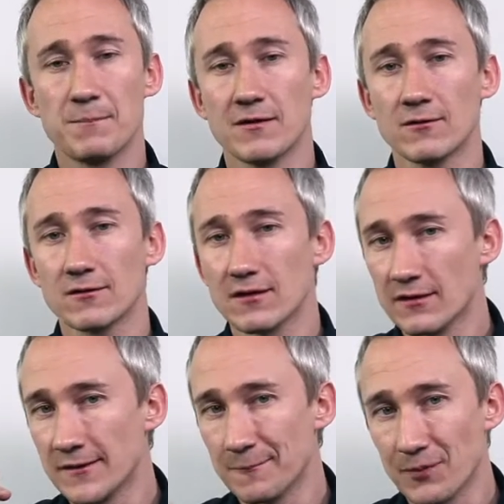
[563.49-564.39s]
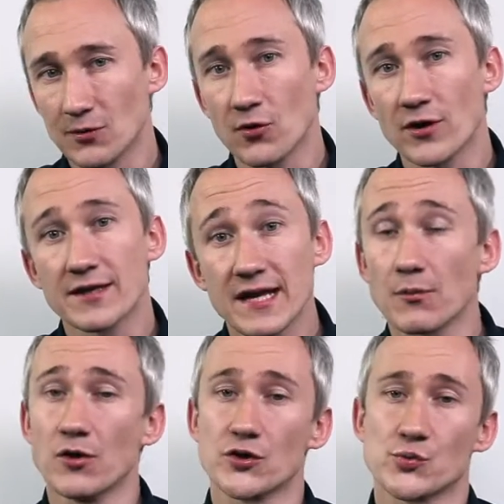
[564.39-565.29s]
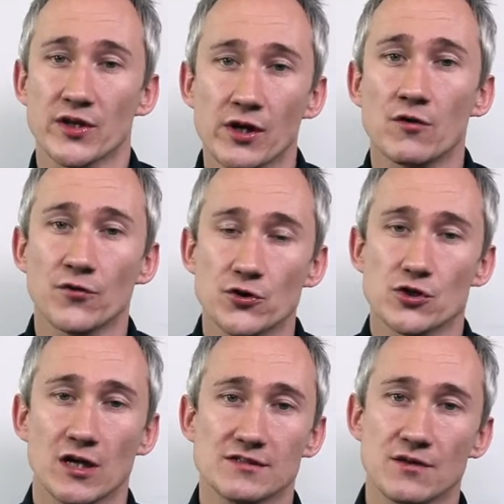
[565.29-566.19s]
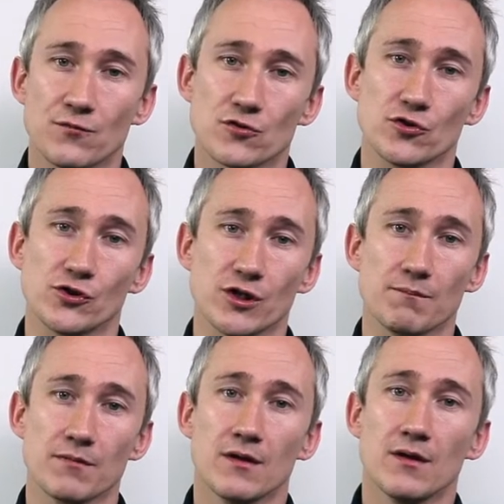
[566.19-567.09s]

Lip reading: build, and deploy networks within our virtualized infrastructure.